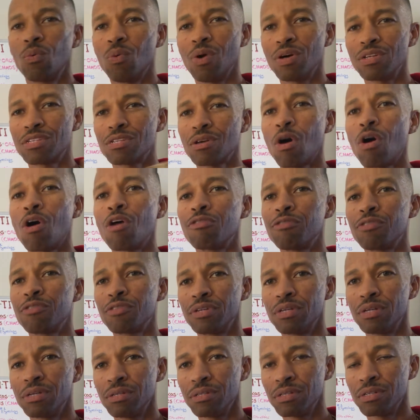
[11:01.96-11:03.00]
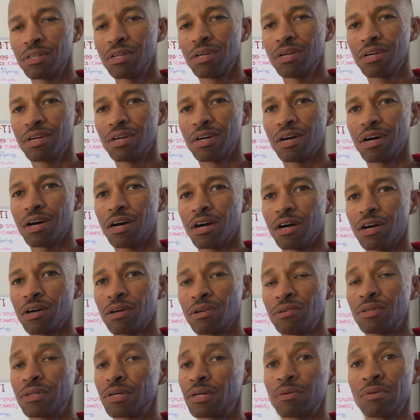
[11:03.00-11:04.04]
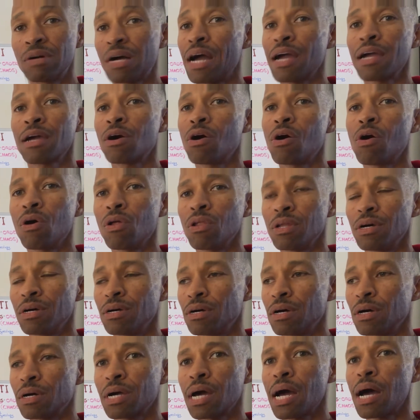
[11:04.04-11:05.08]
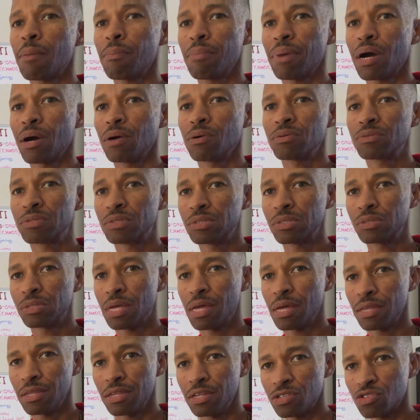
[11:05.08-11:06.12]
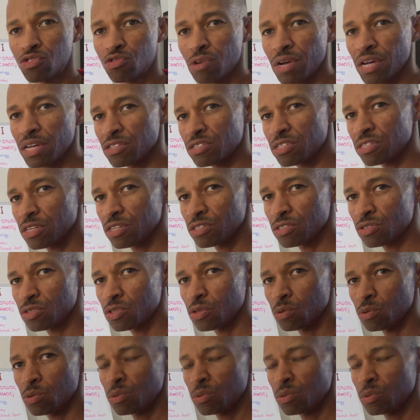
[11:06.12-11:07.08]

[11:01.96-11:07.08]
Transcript: what's often I call a cop out. This transcends